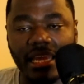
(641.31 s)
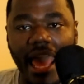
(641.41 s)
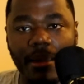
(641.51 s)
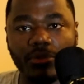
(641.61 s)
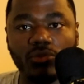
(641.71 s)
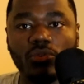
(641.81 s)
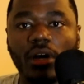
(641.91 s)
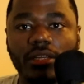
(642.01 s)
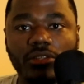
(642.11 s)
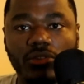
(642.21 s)
Abdul
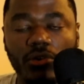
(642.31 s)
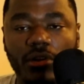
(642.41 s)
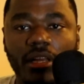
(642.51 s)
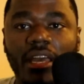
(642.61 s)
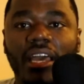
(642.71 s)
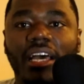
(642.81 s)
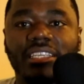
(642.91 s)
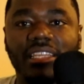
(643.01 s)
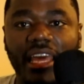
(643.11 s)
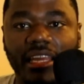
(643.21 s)

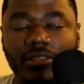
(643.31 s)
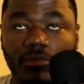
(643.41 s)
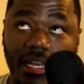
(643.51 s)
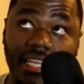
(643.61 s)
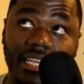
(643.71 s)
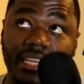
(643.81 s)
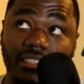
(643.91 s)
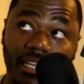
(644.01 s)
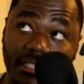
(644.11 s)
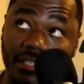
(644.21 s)
_Aesthetics. Well, that's
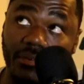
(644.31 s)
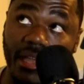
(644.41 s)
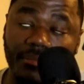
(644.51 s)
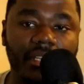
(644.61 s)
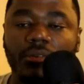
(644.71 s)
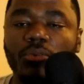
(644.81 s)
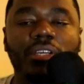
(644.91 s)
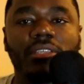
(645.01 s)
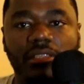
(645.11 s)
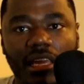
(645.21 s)
actually Instagram, but it works
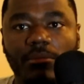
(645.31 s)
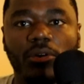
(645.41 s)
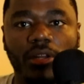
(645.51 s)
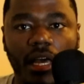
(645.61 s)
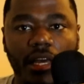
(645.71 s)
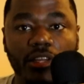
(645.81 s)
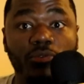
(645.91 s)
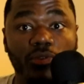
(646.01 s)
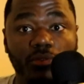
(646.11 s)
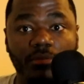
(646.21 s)
the same on
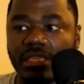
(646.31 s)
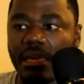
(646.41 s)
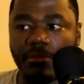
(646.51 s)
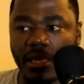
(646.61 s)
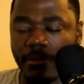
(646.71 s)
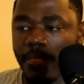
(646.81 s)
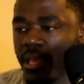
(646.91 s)
YouTube. Same thing.